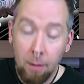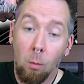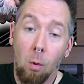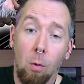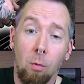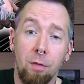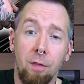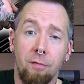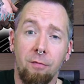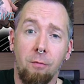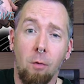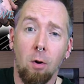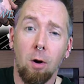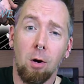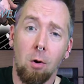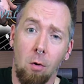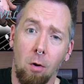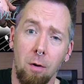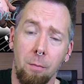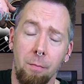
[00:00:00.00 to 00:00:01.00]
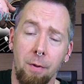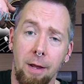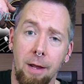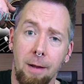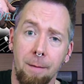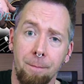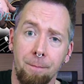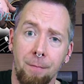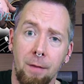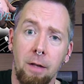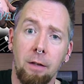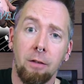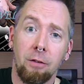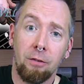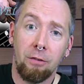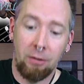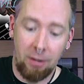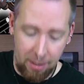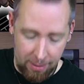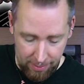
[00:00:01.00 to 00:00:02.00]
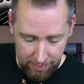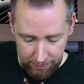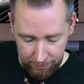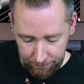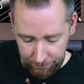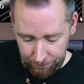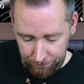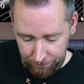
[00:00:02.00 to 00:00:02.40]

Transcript: What would the 4 chord be? C.